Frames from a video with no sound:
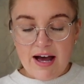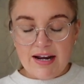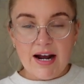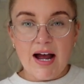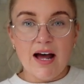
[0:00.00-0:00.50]

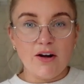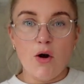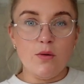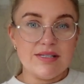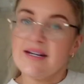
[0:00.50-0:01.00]
and I can't
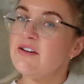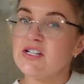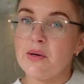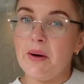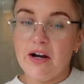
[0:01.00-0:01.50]
always give it
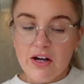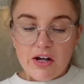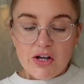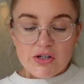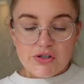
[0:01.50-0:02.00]
to her.
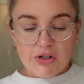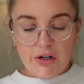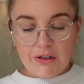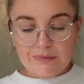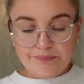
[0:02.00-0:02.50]

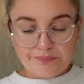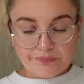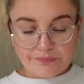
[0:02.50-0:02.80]
So